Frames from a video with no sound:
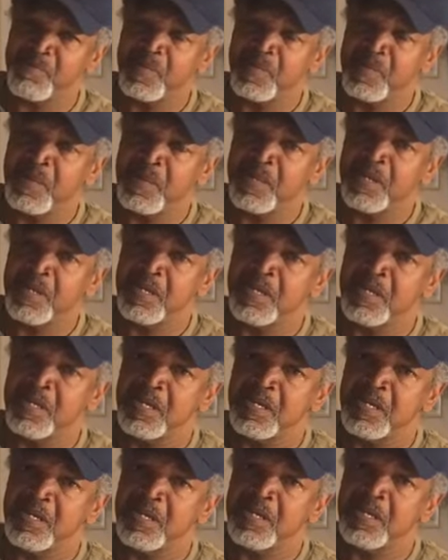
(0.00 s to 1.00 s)

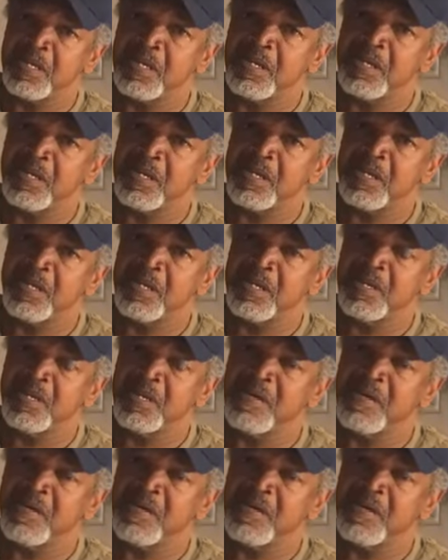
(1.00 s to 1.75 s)
No one is speaking in this clip.